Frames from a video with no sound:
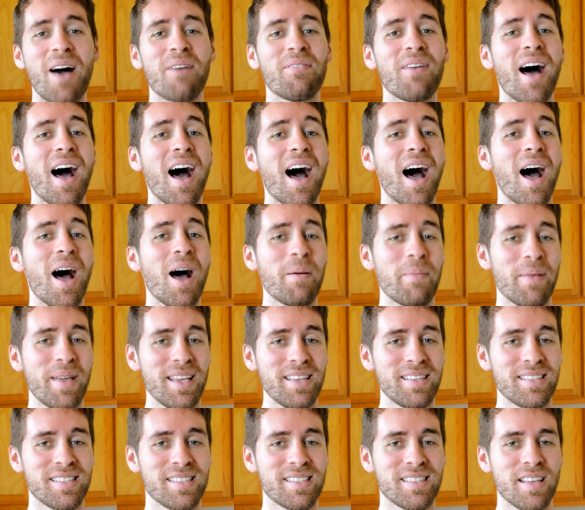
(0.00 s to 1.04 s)
of
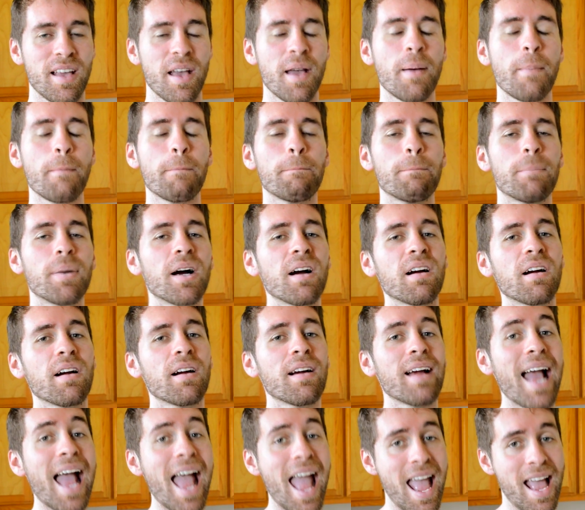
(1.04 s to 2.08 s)
hummus
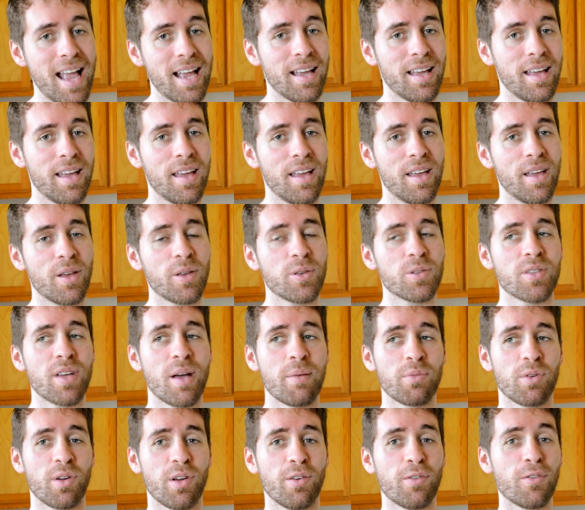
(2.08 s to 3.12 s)
per egg. So
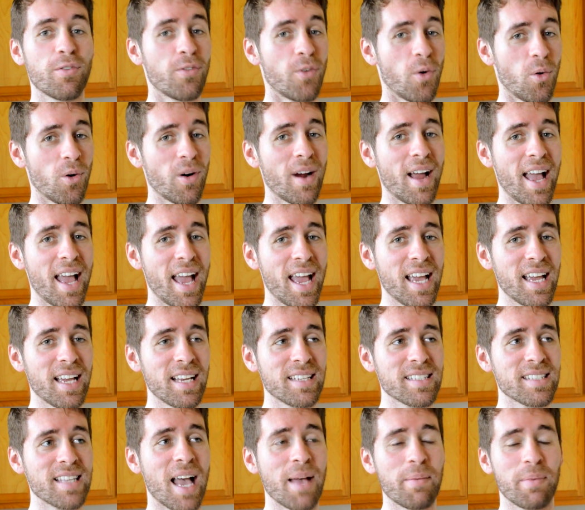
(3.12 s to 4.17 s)
I'm doing 4
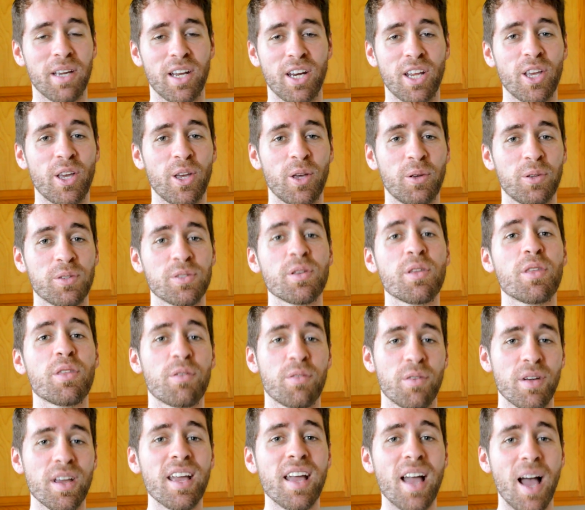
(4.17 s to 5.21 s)
eggs. I'm going to use
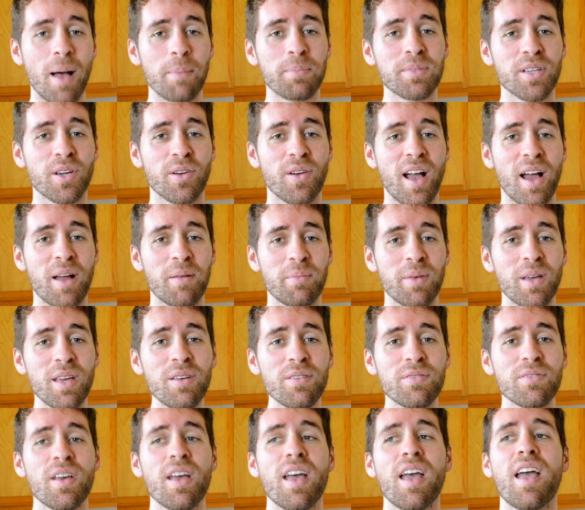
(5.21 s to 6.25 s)
3 cups of ground
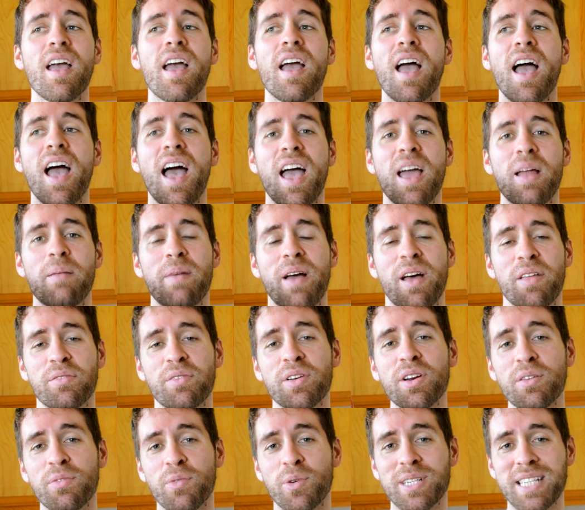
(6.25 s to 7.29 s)
beef and about
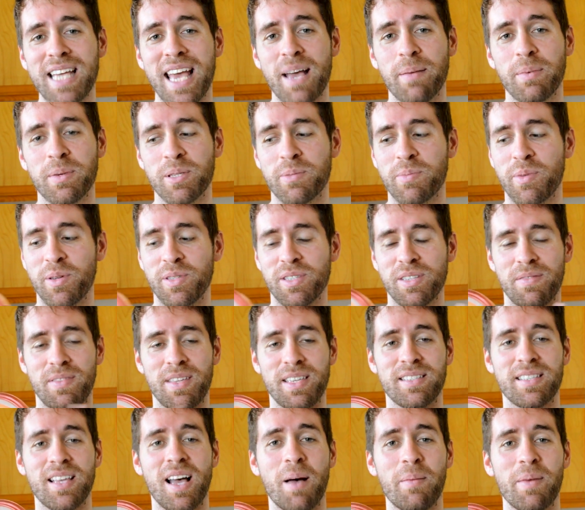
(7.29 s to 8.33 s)
3 to 4 tablespoons of
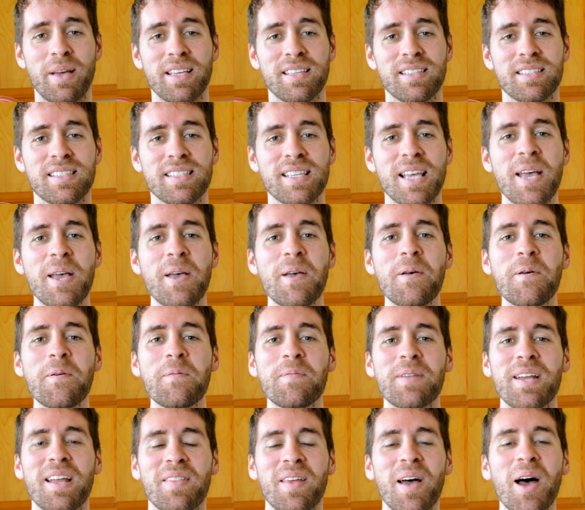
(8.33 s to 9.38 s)
this hummus.
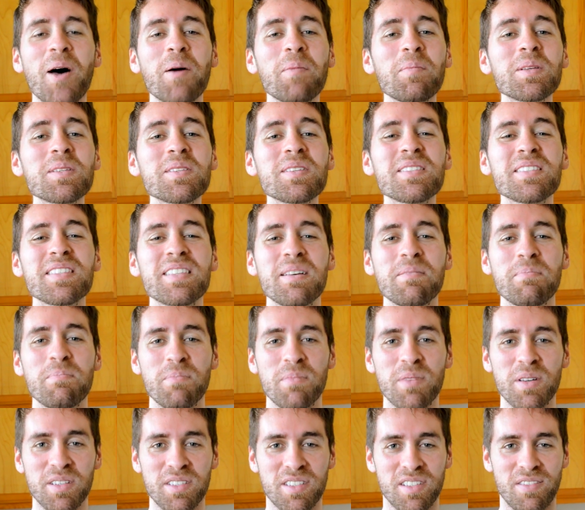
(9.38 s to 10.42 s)
Now the hummus is the
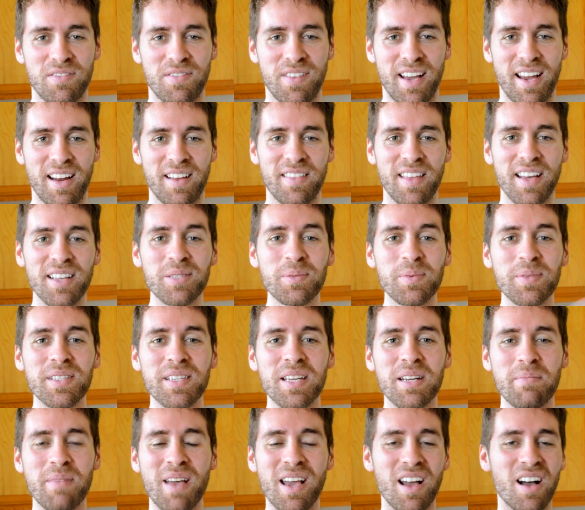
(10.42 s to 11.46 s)
emulsifier. That's what's
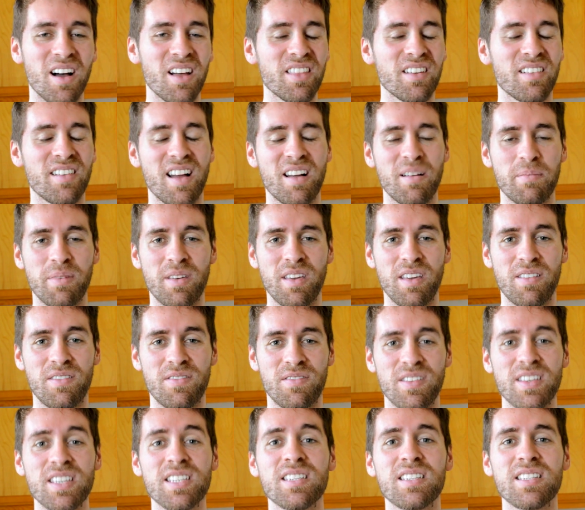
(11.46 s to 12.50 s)
going to make all the ground
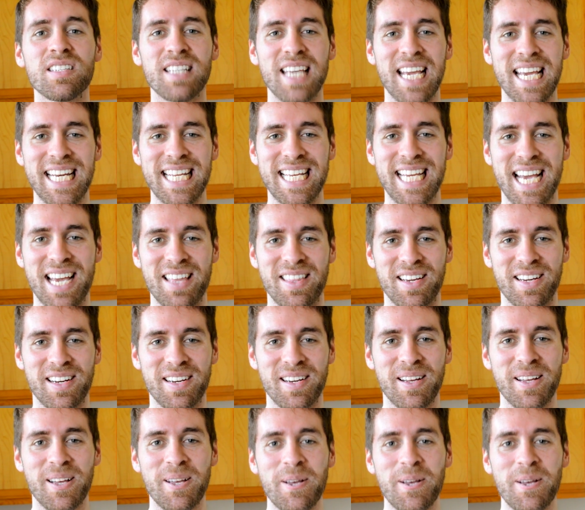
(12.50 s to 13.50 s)
beef stay together.